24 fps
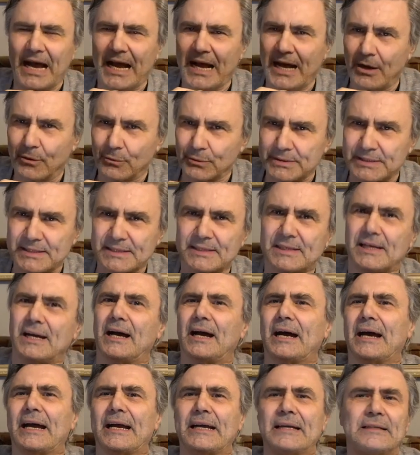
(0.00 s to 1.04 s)

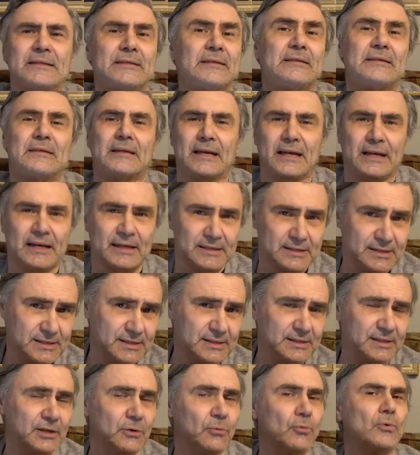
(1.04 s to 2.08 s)
outside
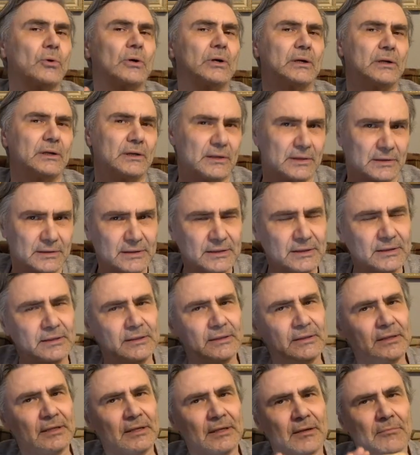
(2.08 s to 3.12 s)
it's the world
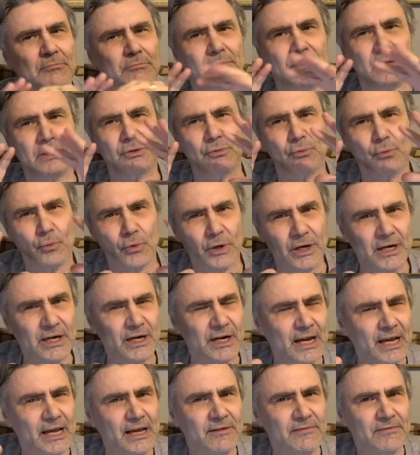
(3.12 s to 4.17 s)
but
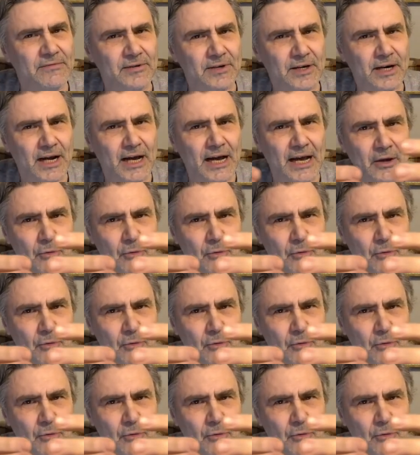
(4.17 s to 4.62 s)
wherever